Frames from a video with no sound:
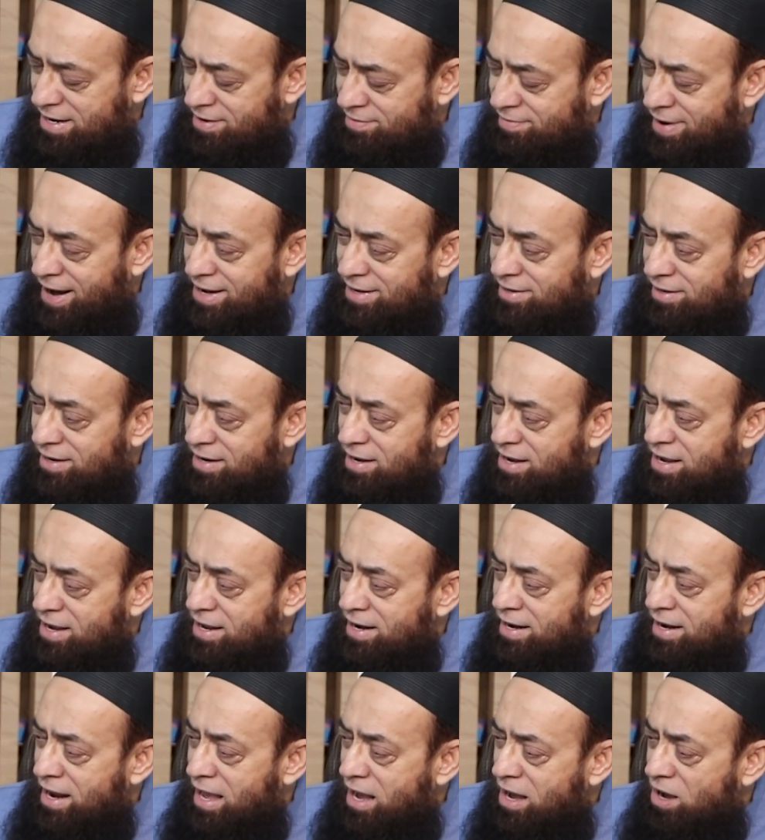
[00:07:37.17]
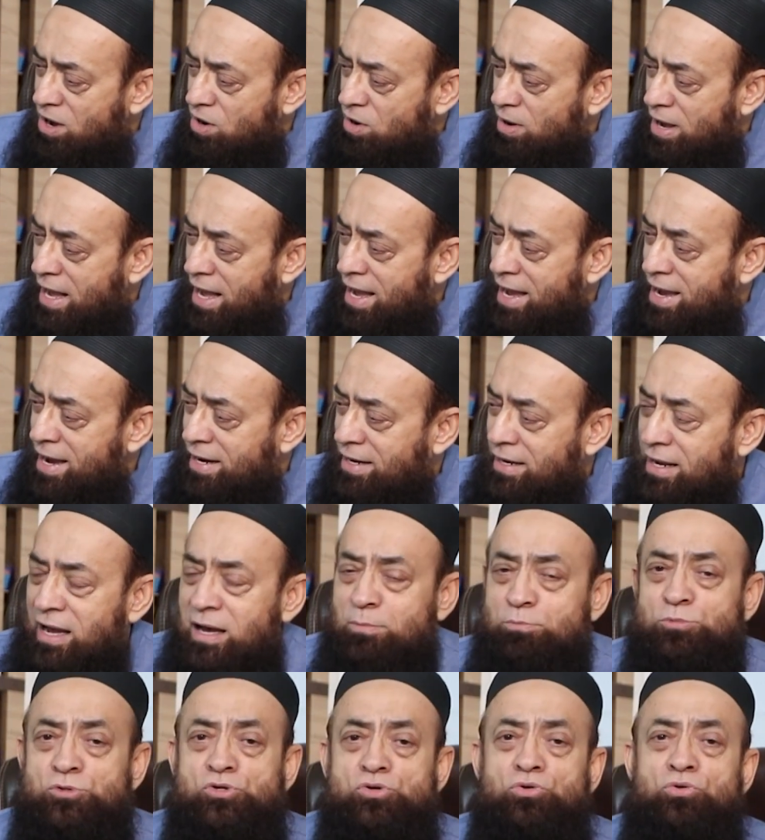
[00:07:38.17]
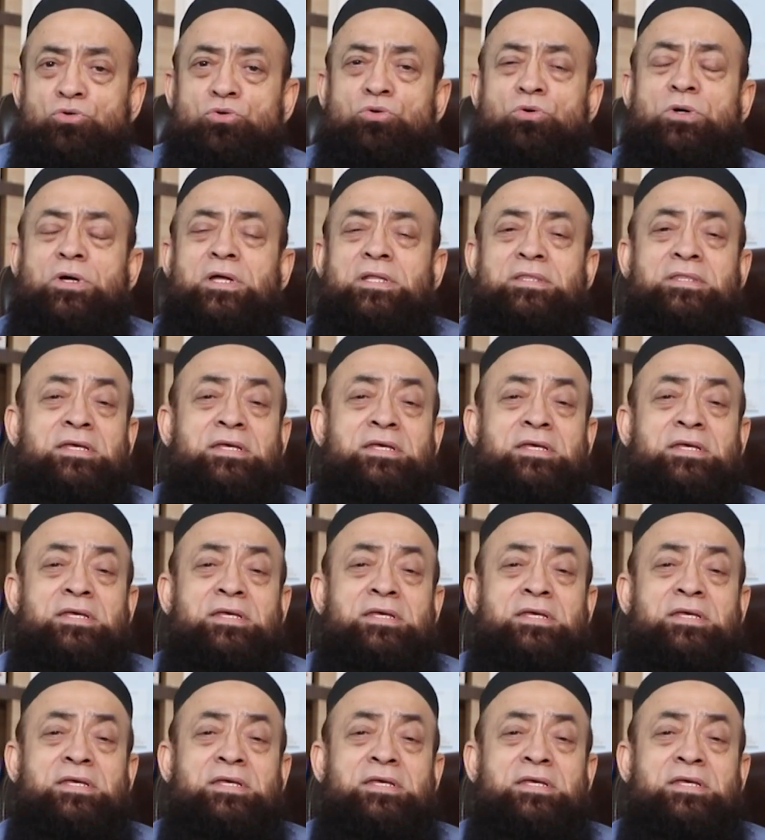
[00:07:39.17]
Right. Now I come to